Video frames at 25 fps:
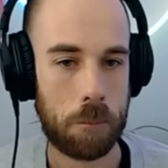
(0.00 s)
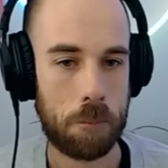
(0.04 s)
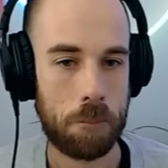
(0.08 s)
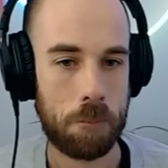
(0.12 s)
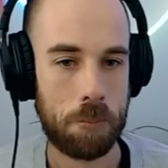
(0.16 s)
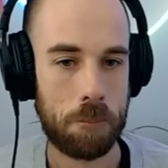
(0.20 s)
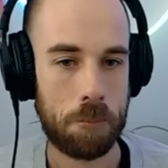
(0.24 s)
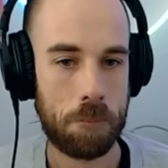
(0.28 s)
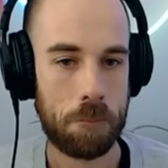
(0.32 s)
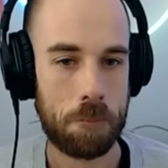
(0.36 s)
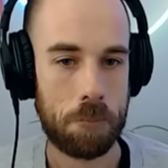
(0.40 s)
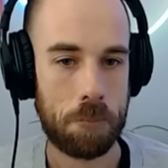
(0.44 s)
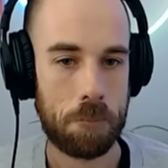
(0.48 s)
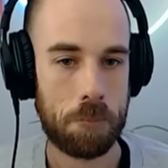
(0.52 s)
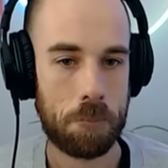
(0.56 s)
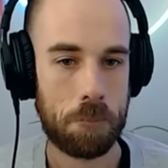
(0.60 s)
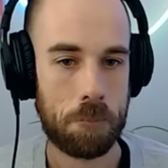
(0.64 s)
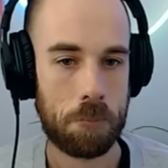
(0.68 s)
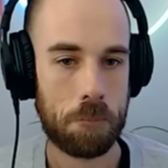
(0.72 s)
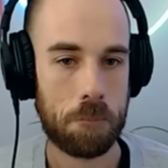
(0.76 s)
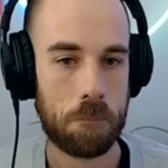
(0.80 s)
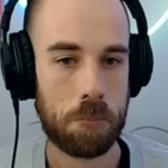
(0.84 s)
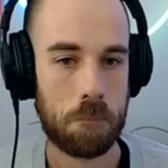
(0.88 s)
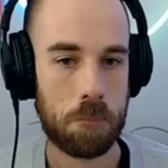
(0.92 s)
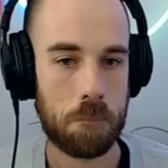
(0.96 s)

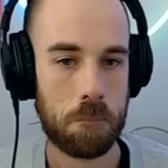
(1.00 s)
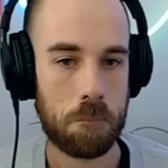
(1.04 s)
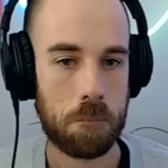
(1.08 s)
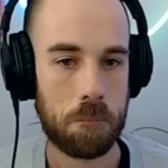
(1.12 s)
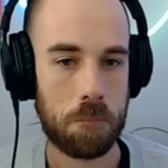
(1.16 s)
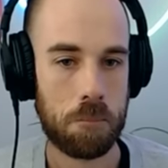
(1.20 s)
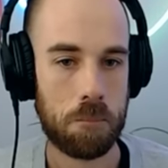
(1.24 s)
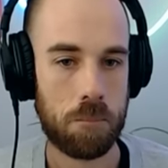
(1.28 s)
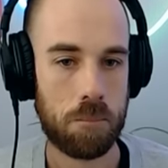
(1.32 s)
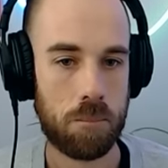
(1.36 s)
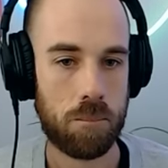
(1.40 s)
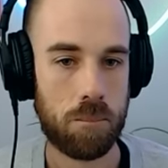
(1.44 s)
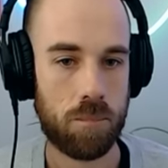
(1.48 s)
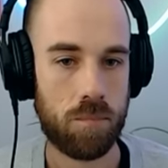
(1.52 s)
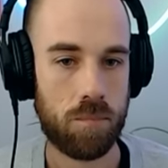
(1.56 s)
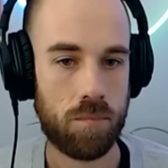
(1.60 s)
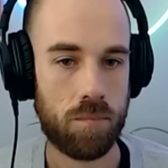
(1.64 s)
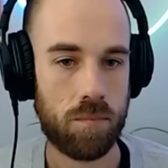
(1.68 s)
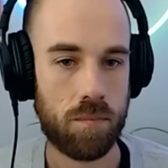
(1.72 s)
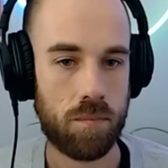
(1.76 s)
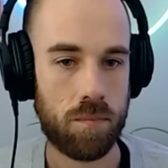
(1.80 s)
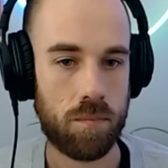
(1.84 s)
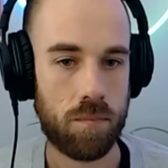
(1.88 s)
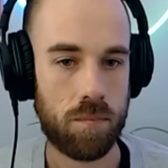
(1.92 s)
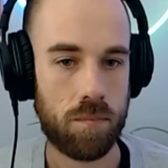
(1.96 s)

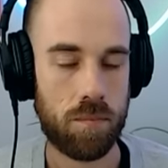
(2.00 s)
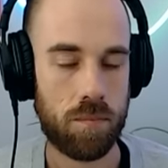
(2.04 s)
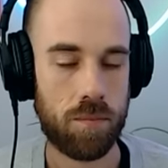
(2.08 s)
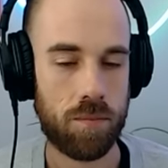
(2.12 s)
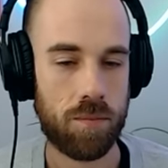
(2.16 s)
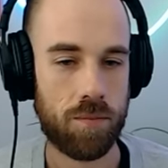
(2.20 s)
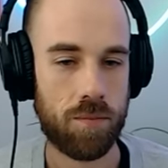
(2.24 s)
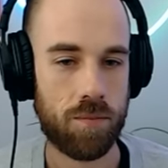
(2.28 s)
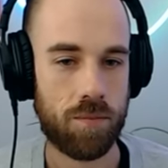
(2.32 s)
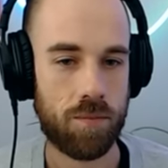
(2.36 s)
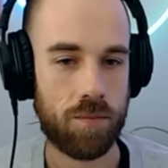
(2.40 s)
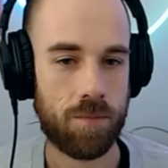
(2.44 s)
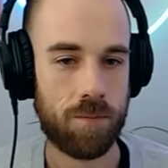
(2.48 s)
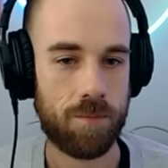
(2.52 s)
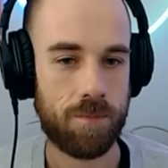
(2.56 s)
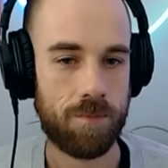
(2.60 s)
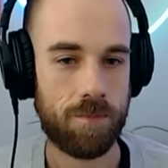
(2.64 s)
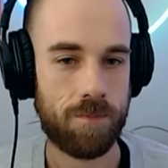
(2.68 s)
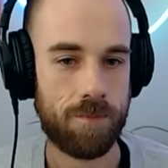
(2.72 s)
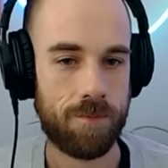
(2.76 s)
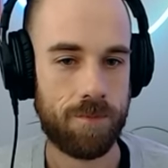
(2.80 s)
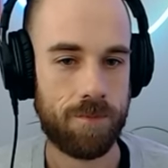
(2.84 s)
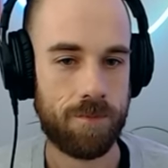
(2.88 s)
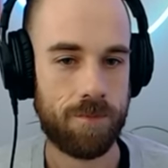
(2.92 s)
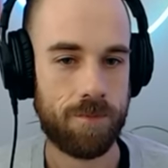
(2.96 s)

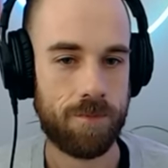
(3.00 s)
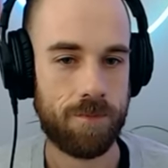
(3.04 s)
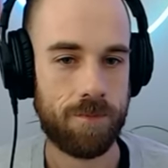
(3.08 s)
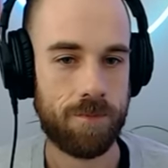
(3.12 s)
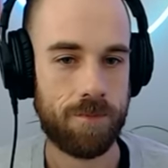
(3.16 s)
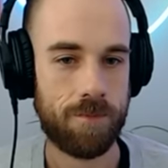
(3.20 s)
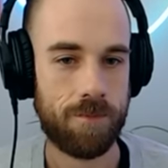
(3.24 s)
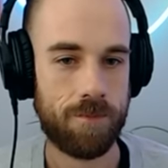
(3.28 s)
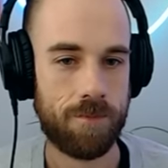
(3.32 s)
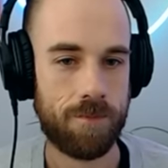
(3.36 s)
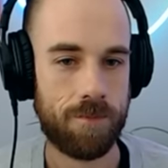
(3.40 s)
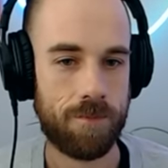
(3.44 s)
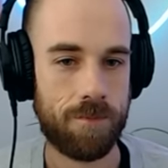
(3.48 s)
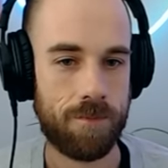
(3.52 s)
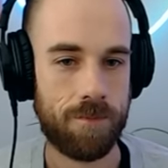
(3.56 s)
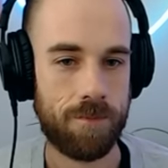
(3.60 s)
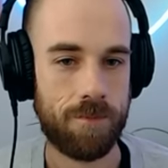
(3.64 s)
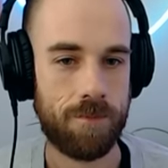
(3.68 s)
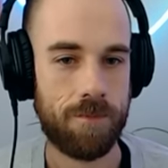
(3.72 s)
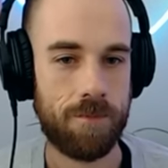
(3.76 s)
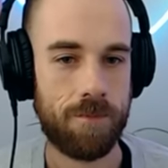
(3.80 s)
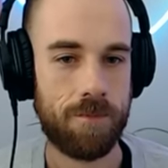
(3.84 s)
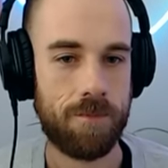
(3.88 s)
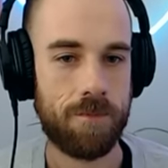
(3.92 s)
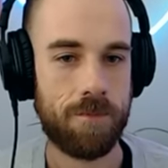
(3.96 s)

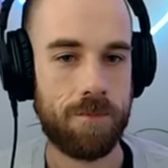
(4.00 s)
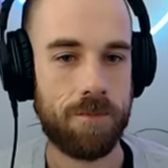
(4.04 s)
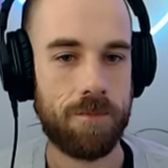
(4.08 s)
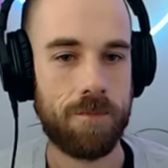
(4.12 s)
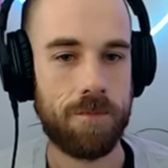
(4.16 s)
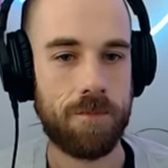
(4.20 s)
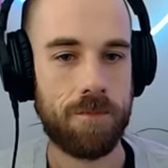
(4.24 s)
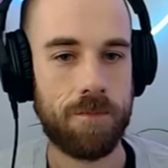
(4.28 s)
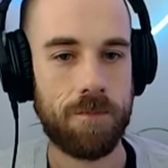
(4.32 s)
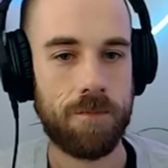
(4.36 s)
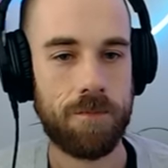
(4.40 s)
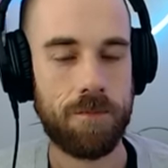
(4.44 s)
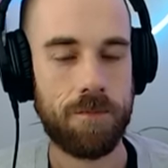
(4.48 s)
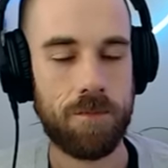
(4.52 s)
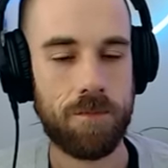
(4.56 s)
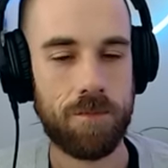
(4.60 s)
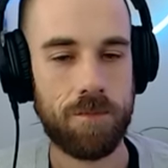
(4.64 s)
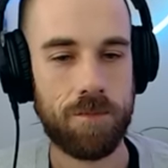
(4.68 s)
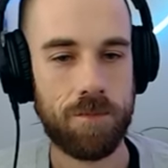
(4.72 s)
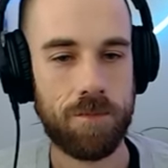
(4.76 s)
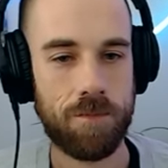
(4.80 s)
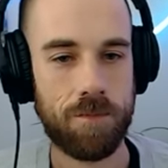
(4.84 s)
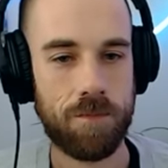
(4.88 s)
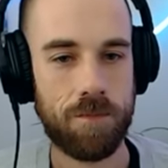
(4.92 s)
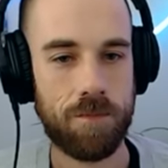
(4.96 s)

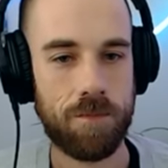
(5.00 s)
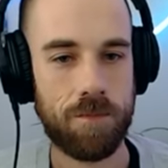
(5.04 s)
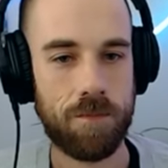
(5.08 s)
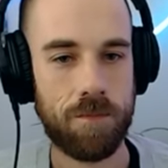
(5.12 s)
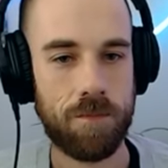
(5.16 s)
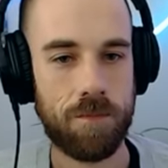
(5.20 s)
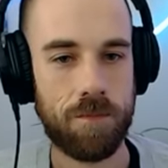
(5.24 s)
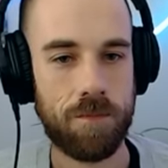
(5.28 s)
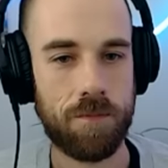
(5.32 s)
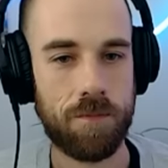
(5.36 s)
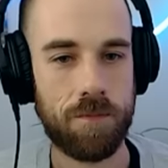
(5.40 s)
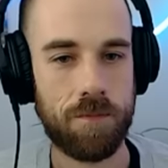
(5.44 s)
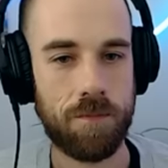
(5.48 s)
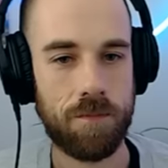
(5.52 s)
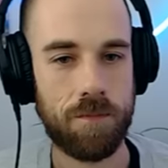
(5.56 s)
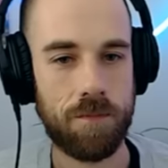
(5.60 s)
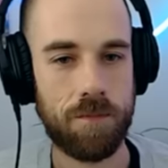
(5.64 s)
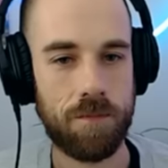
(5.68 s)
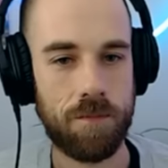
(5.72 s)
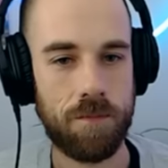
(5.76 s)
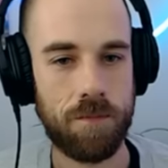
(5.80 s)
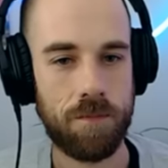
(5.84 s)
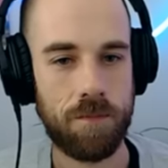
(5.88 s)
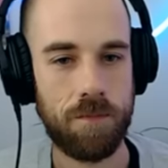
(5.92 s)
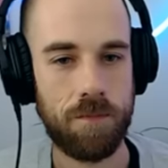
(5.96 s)

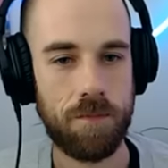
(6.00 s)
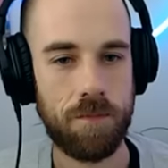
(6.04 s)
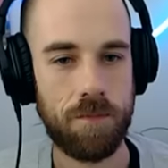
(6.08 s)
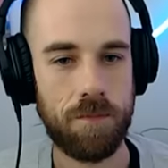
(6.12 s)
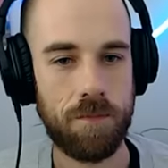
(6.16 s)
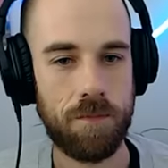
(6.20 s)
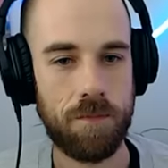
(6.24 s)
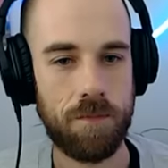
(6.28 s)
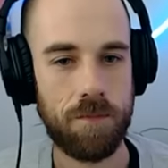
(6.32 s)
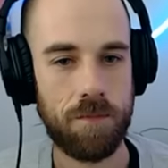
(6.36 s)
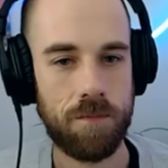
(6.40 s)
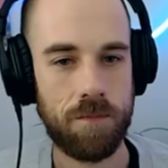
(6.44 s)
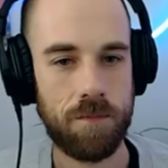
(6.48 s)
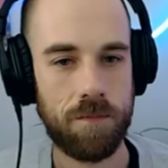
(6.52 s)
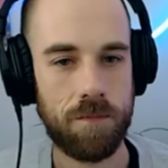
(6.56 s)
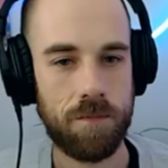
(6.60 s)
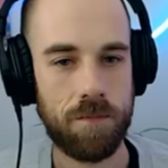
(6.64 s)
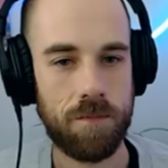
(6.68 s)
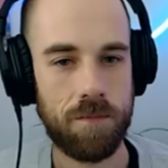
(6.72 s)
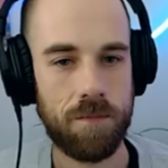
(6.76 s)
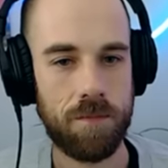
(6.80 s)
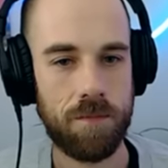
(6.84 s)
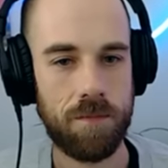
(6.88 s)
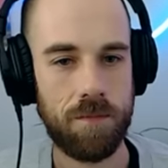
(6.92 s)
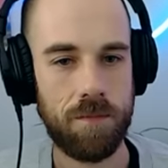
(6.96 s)

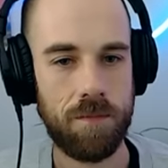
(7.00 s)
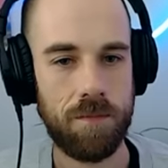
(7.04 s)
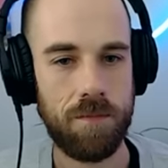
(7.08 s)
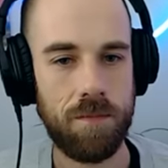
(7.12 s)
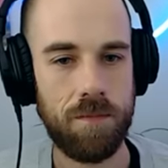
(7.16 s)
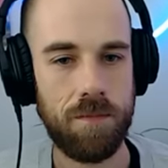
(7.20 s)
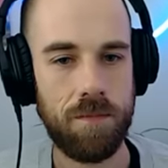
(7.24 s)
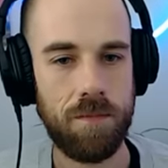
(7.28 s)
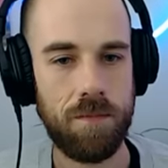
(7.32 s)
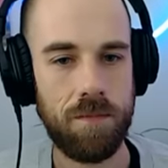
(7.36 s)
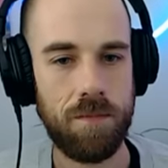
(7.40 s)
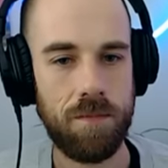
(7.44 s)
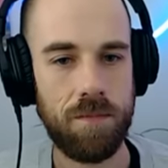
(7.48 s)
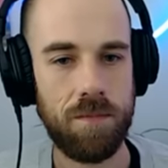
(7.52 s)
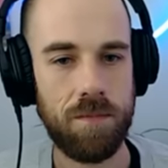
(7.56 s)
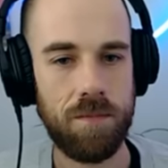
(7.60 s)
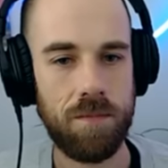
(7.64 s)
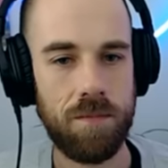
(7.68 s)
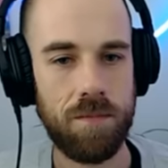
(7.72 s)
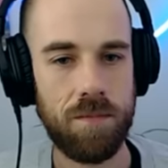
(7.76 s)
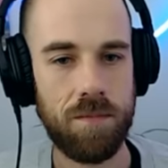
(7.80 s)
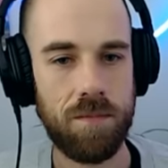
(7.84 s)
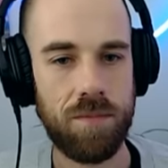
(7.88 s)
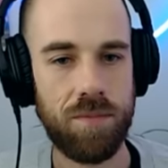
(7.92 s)
This person isn't speaking.